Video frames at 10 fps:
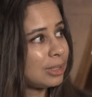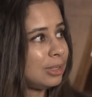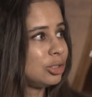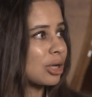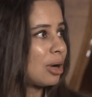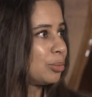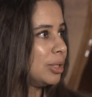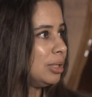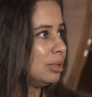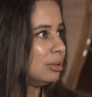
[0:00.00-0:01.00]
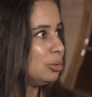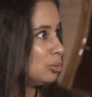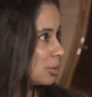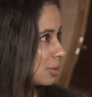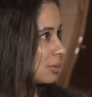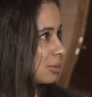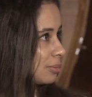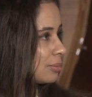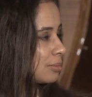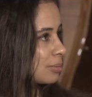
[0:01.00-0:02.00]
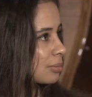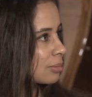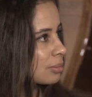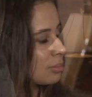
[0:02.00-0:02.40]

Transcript: that each company uses. I see,